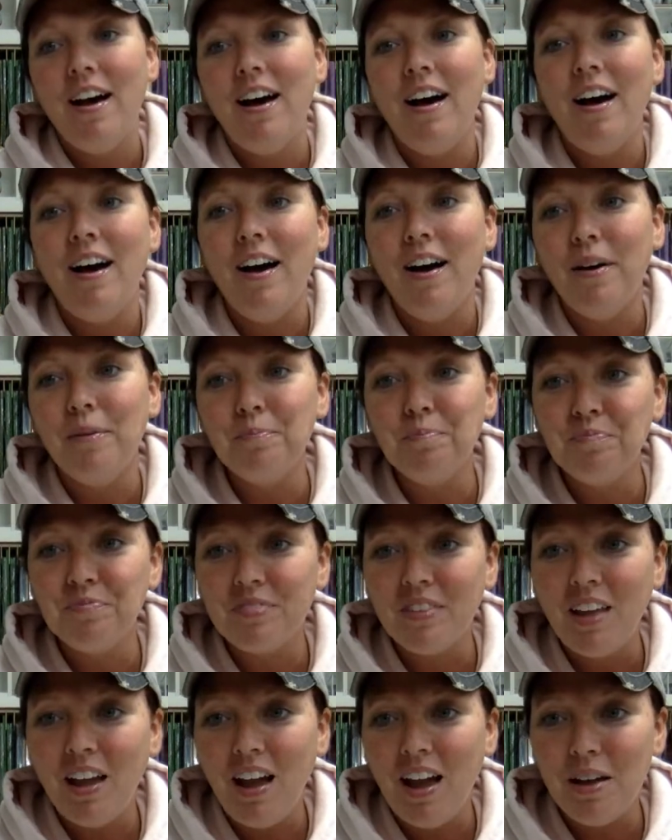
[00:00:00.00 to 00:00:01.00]
Um,
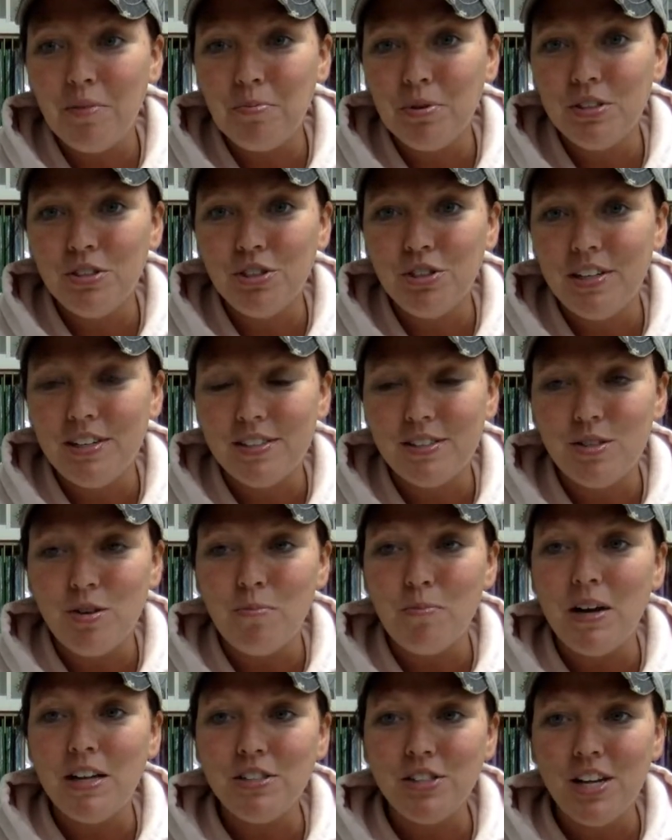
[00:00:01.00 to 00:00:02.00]
I appreciate it so
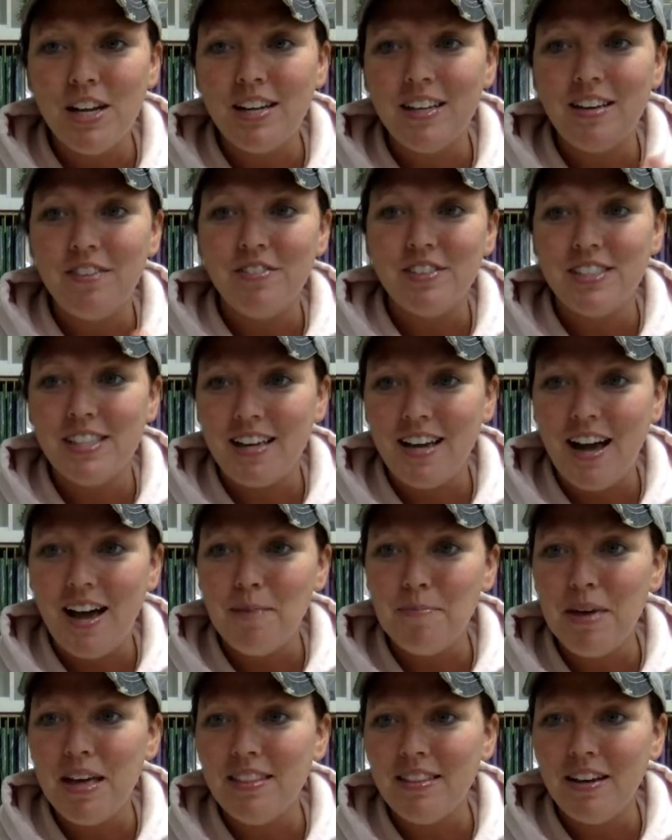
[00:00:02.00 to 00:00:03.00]
much and give us a
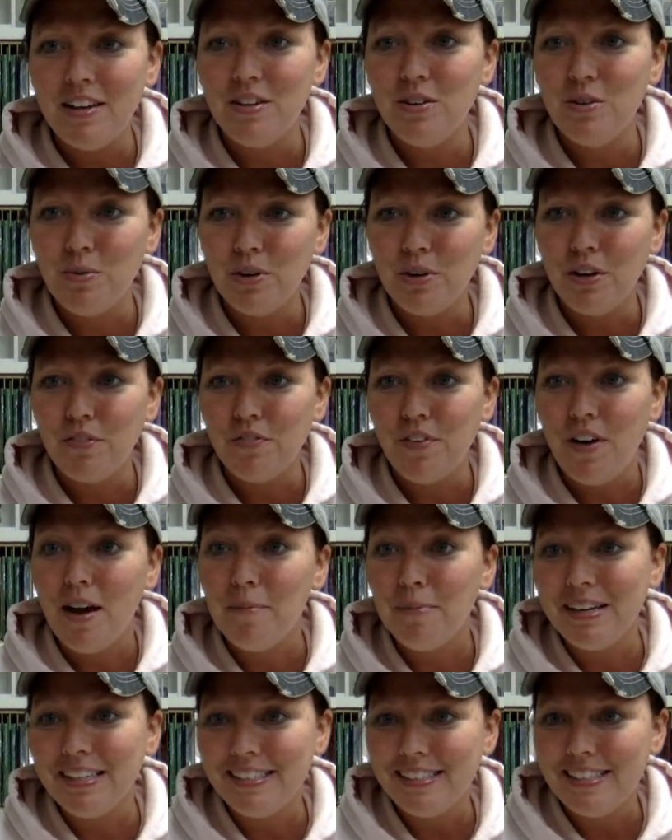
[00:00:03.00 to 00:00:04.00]
comment. Let you know where you're
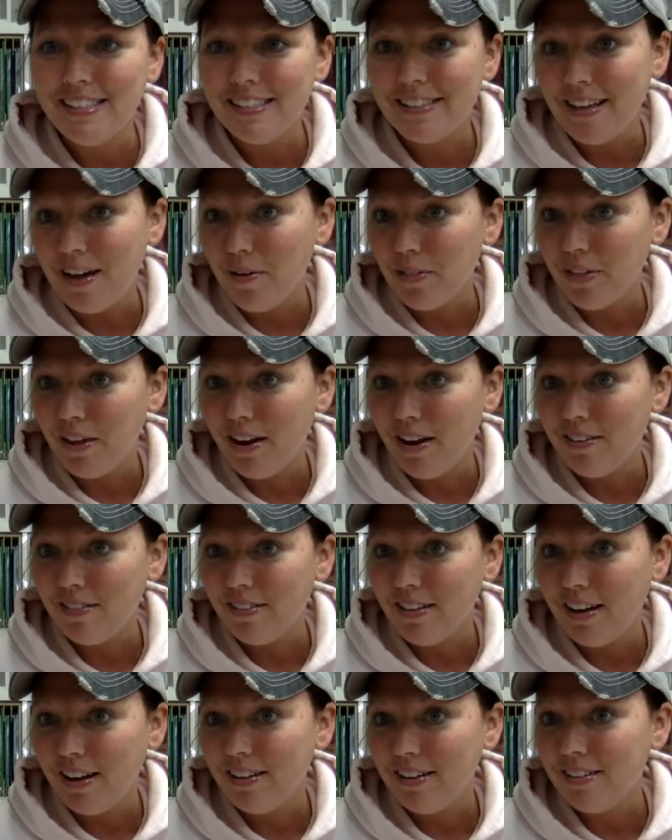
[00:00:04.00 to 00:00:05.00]
from. I see South
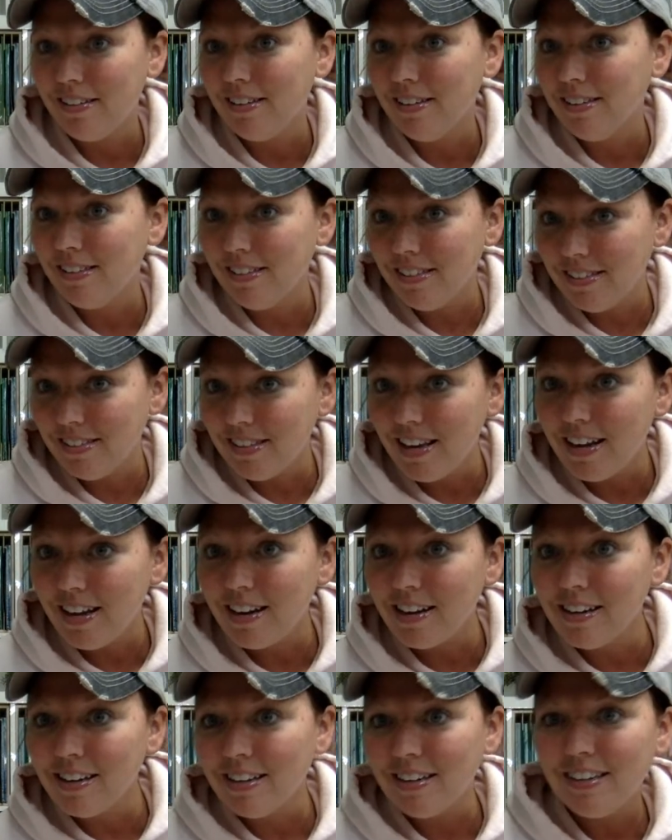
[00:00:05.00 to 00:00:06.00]
Carolina is
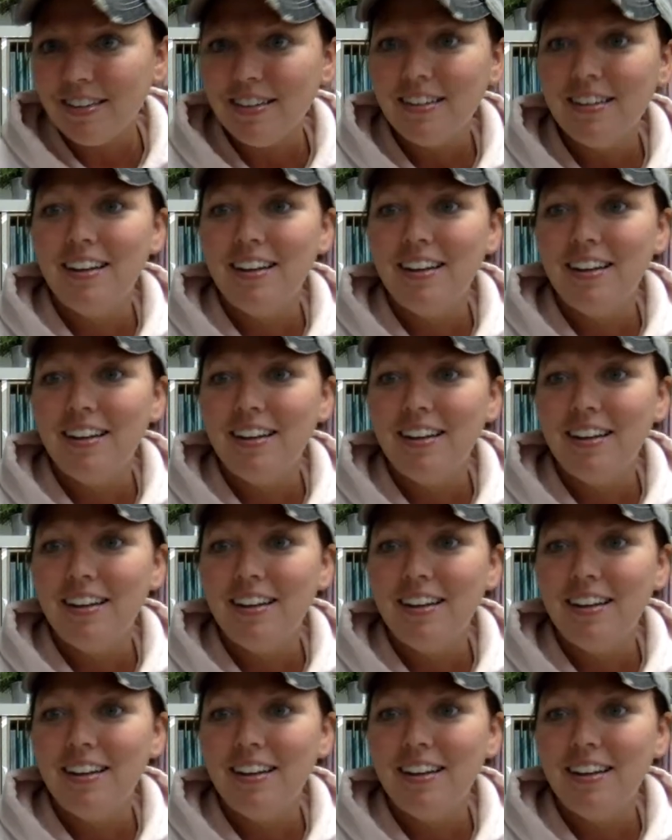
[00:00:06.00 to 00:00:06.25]
here.